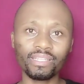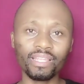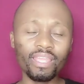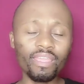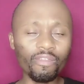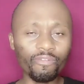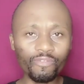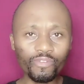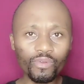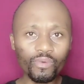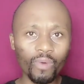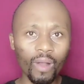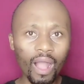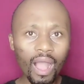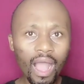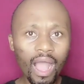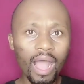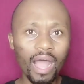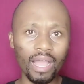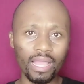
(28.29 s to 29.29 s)
If you
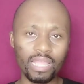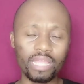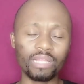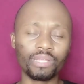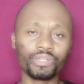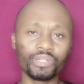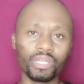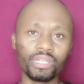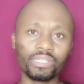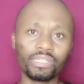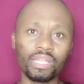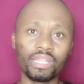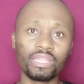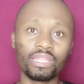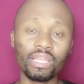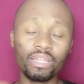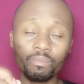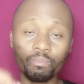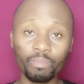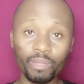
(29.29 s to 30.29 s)
are interested,
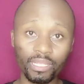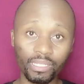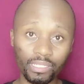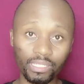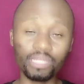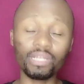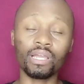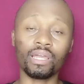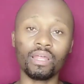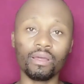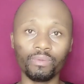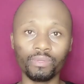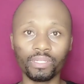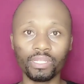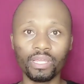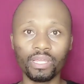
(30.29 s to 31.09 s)
then please stick around.